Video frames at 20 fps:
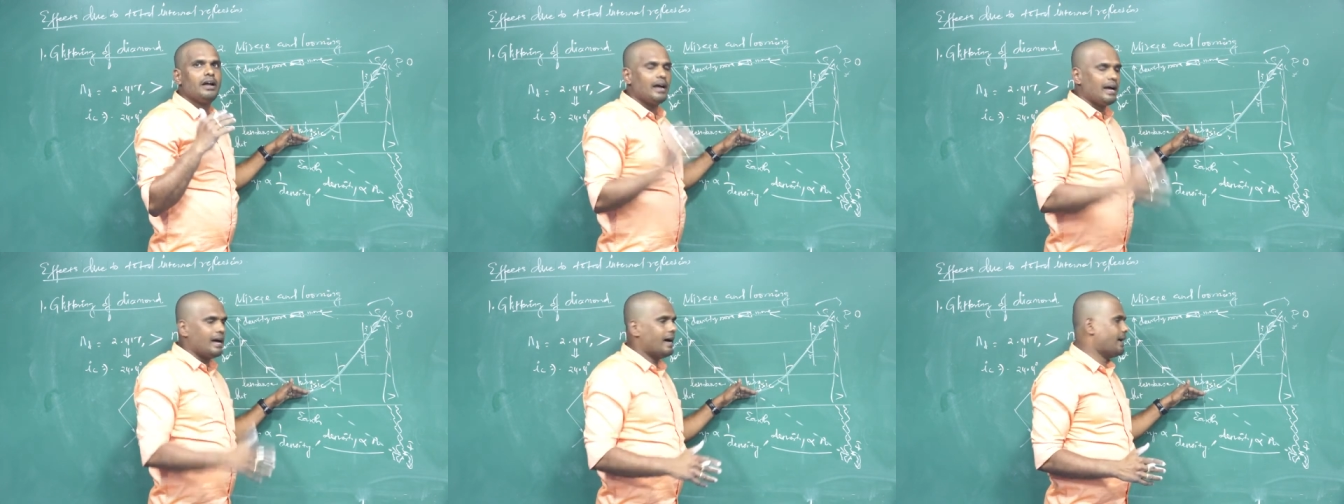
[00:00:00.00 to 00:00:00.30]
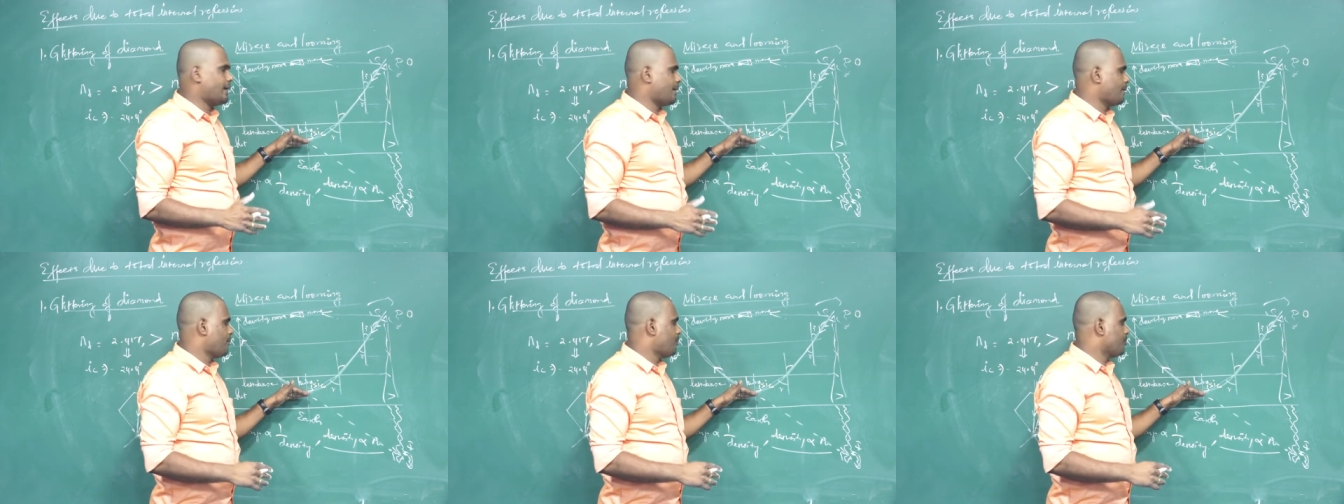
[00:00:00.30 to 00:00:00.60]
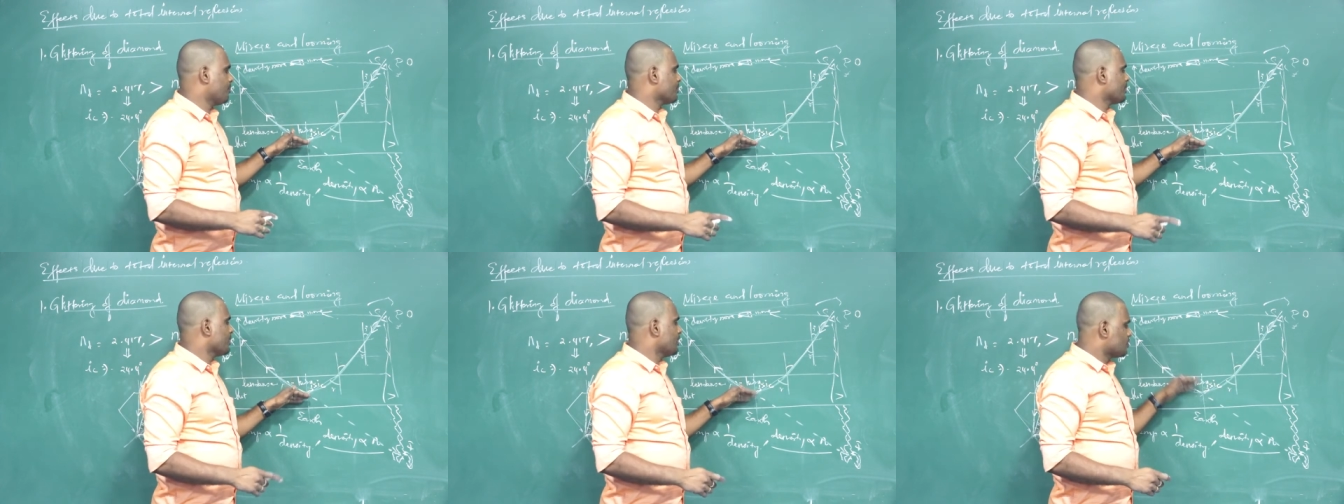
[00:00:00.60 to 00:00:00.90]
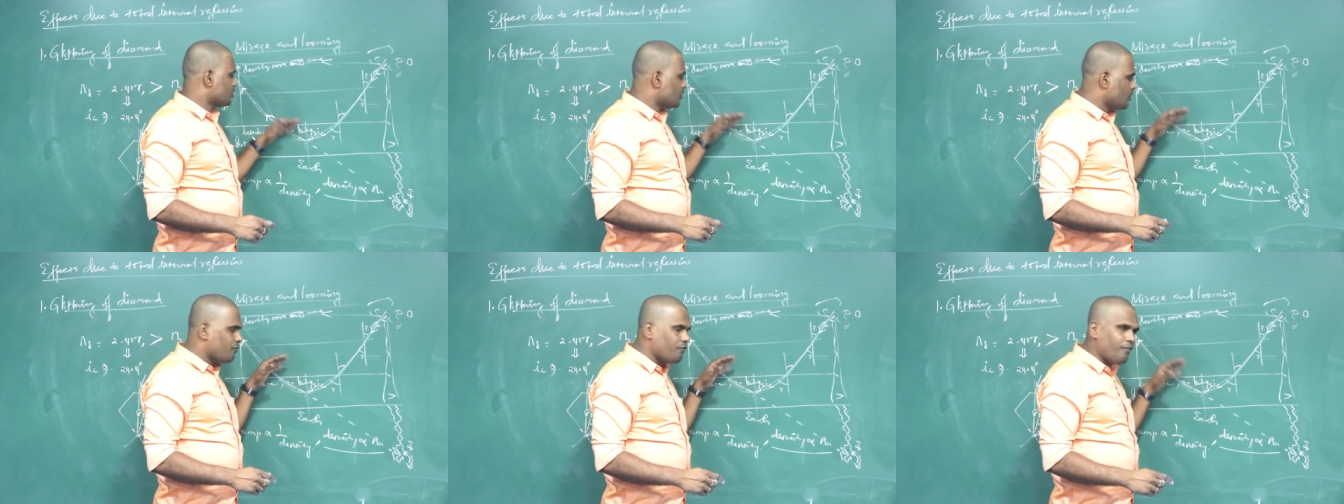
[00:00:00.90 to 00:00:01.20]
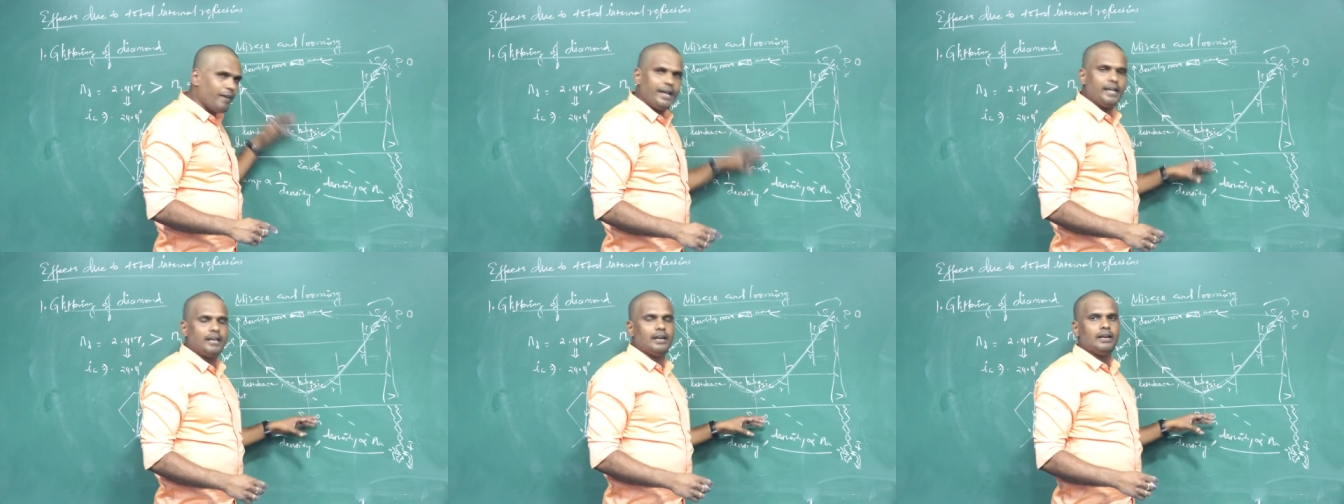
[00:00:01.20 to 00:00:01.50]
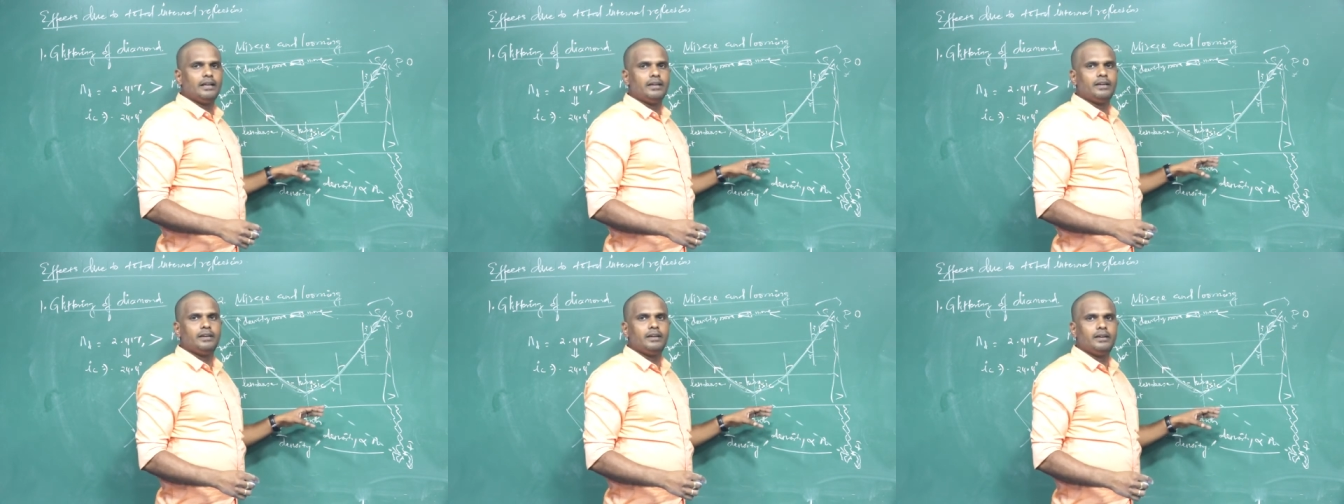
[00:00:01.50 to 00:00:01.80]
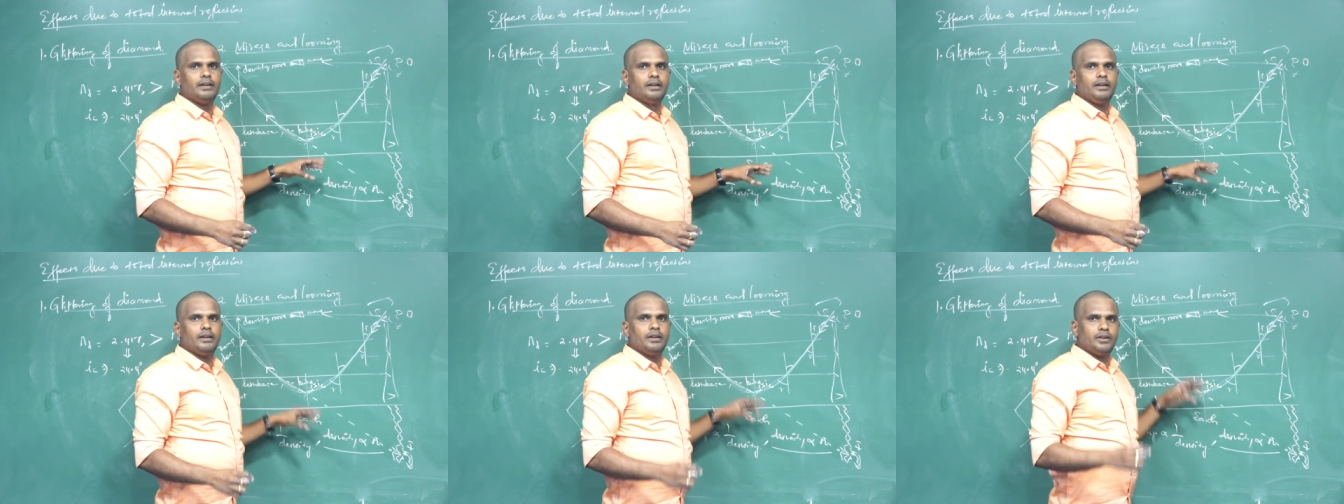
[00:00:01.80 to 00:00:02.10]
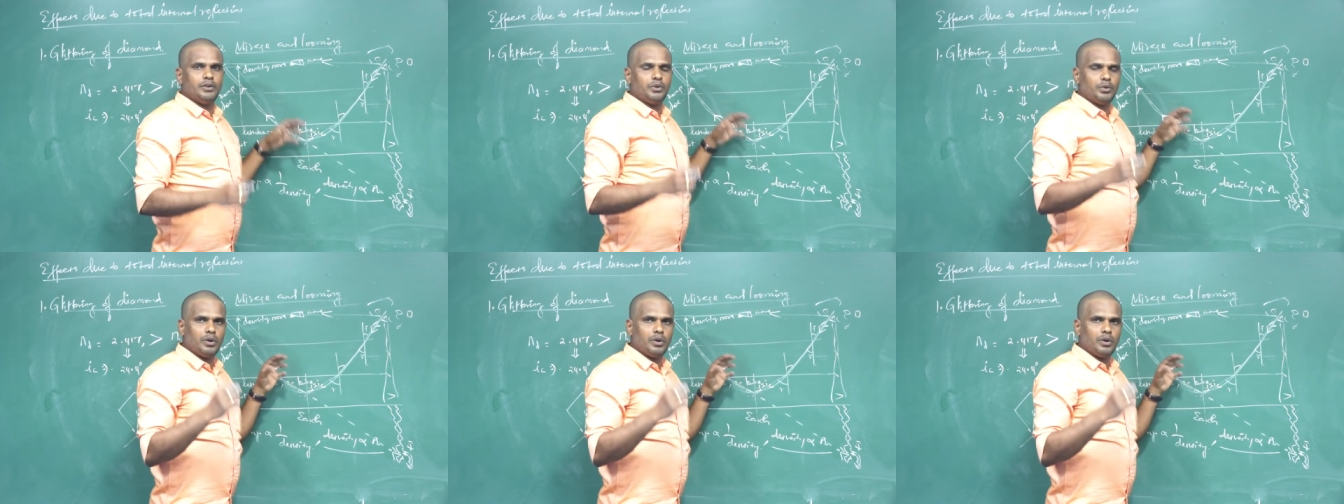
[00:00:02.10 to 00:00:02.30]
air. So finally, you